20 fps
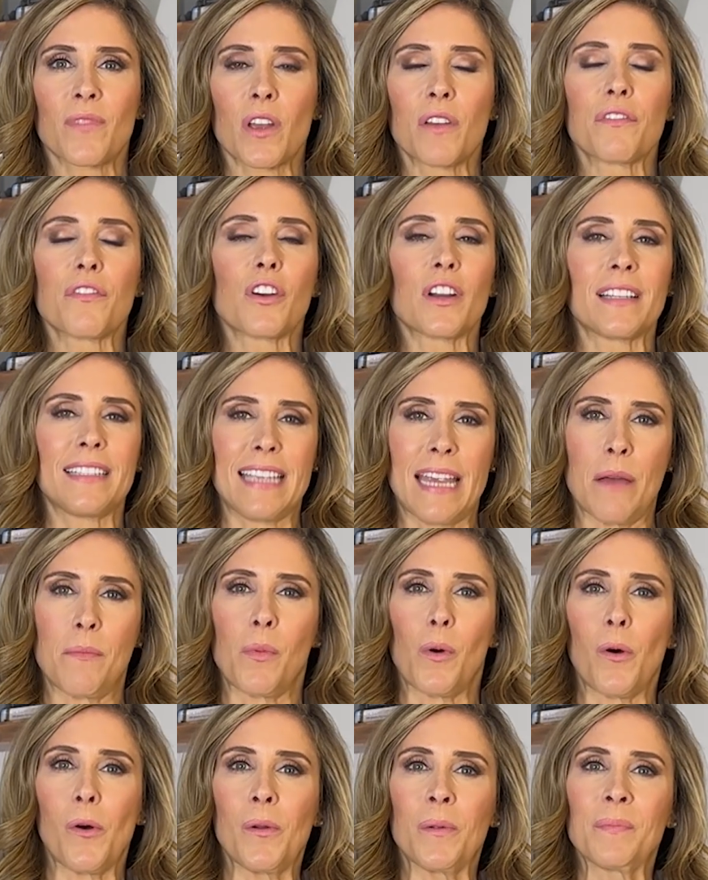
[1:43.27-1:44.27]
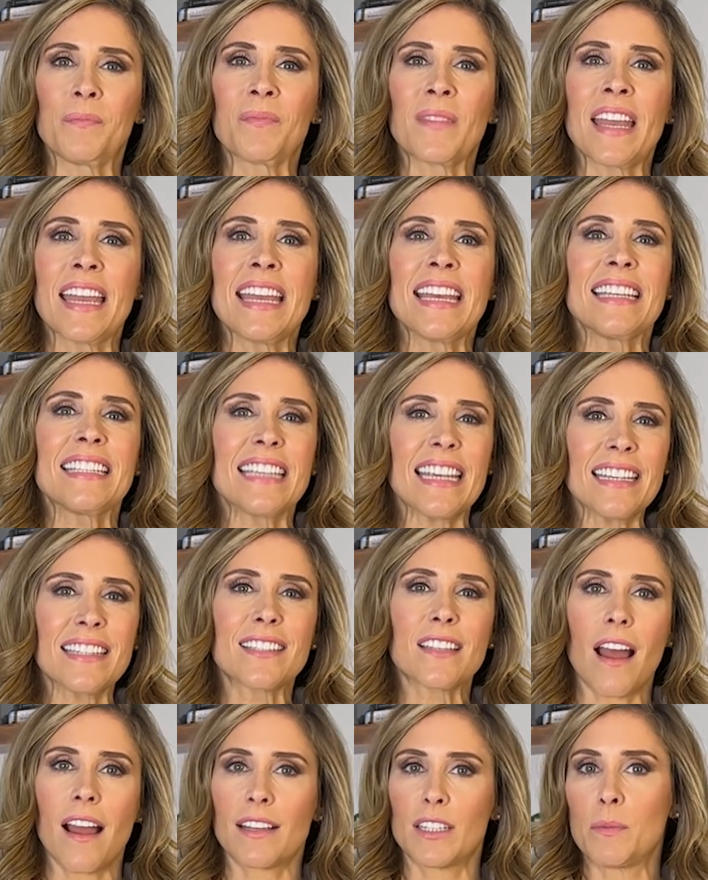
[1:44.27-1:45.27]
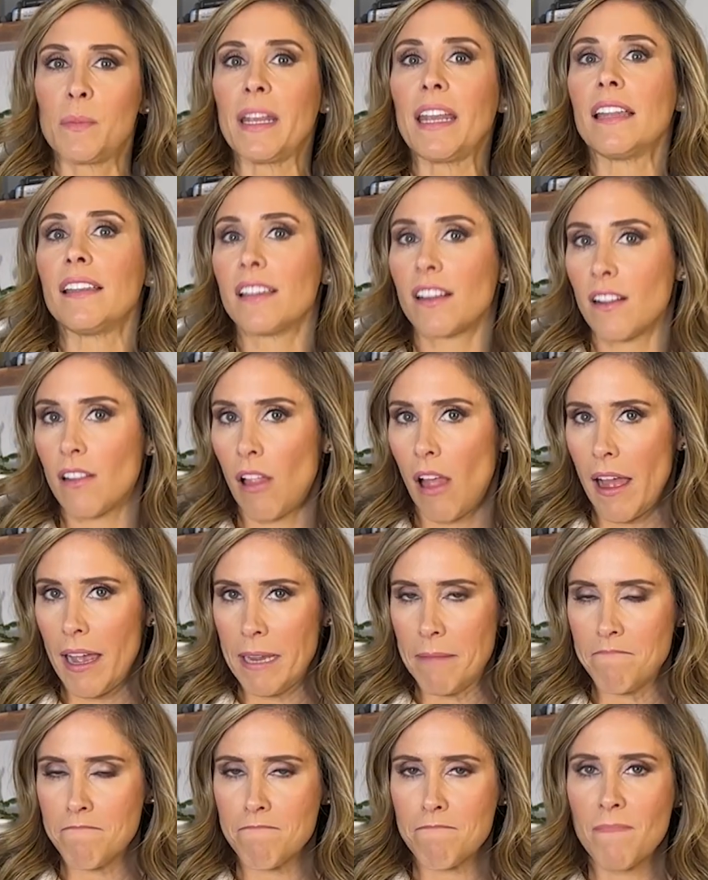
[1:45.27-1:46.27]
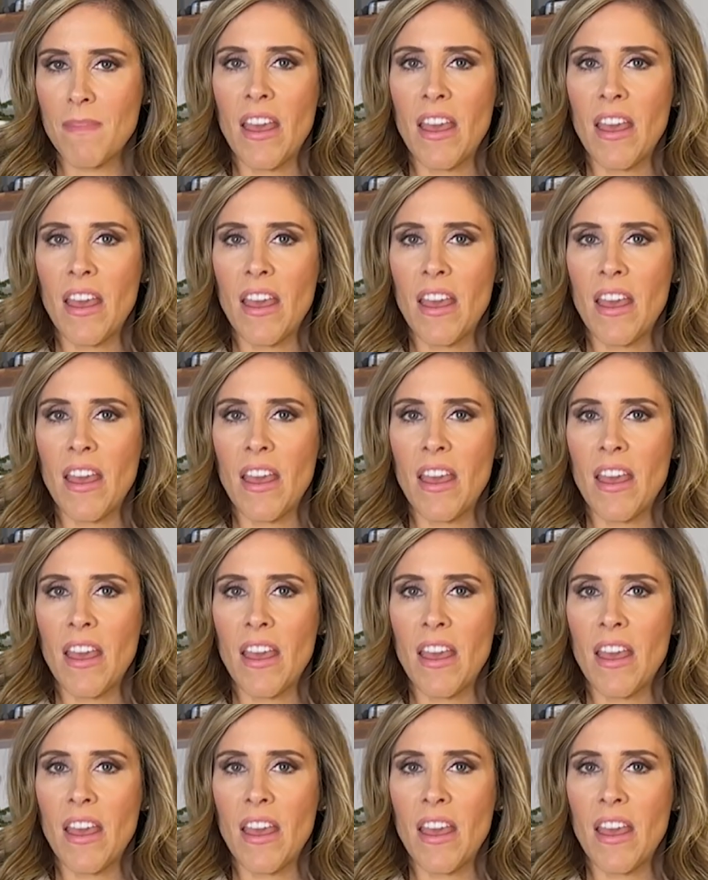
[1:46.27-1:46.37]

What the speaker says: For example, say stocks begin to climb,